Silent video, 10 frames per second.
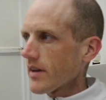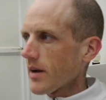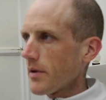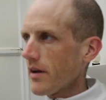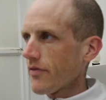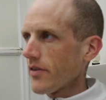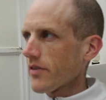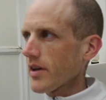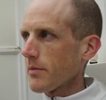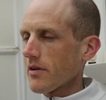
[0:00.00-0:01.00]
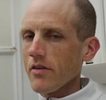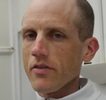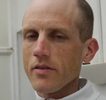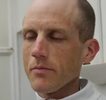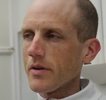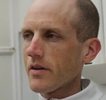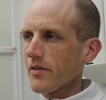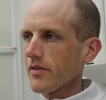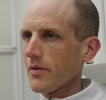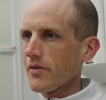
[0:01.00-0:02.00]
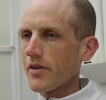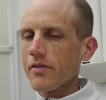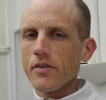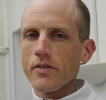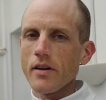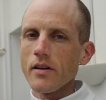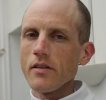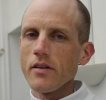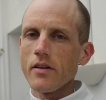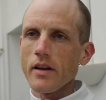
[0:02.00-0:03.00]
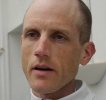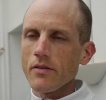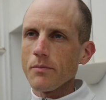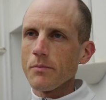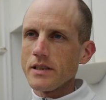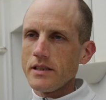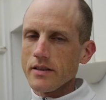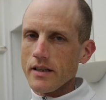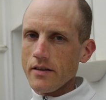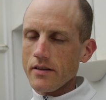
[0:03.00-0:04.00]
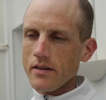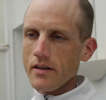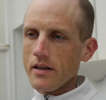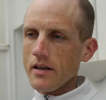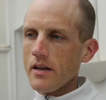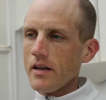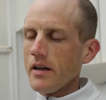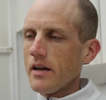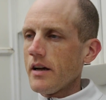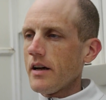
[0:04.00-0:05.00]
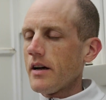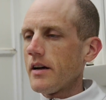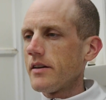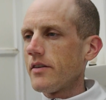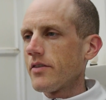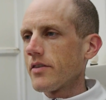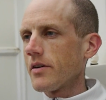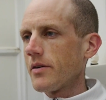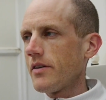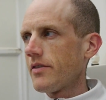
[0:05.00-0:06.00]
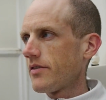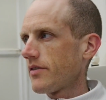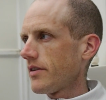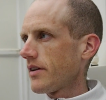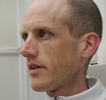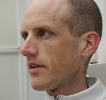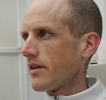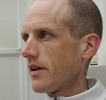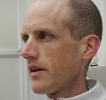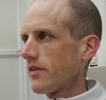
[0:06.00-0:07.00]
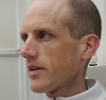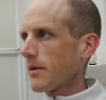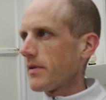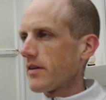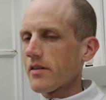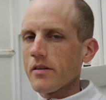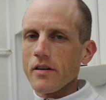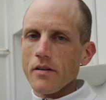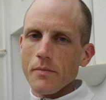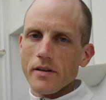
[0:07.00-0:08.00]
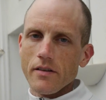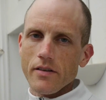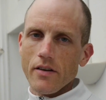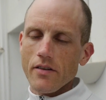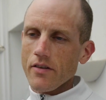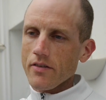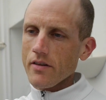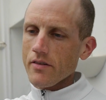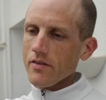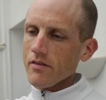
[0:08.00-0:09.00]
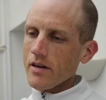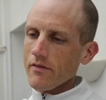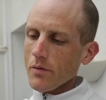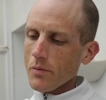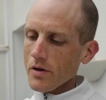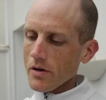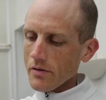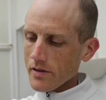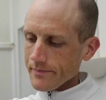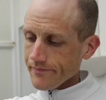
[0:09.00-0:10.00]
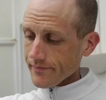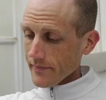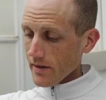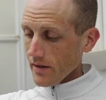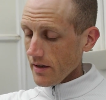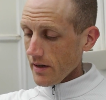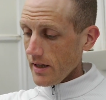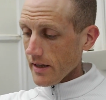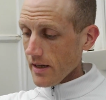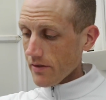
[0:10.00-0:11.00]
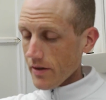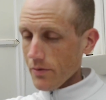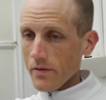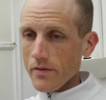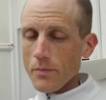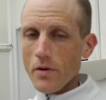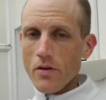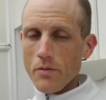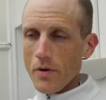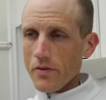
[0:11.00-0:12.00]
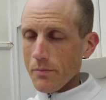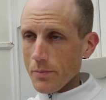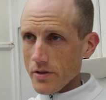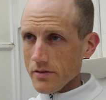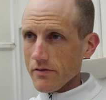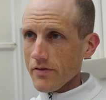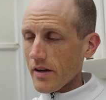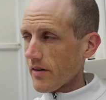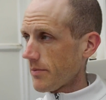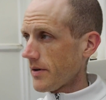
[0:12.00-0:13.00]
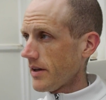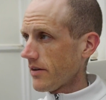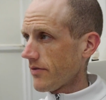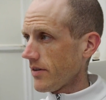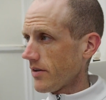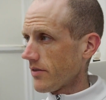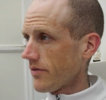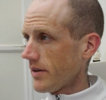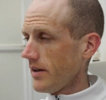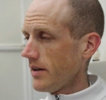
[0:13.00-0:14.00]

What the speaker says: And I first came across him because I was interested in learning how to meditate, and so he established meditation centres around the world. And I guess that's one of the most important things about his philosophy.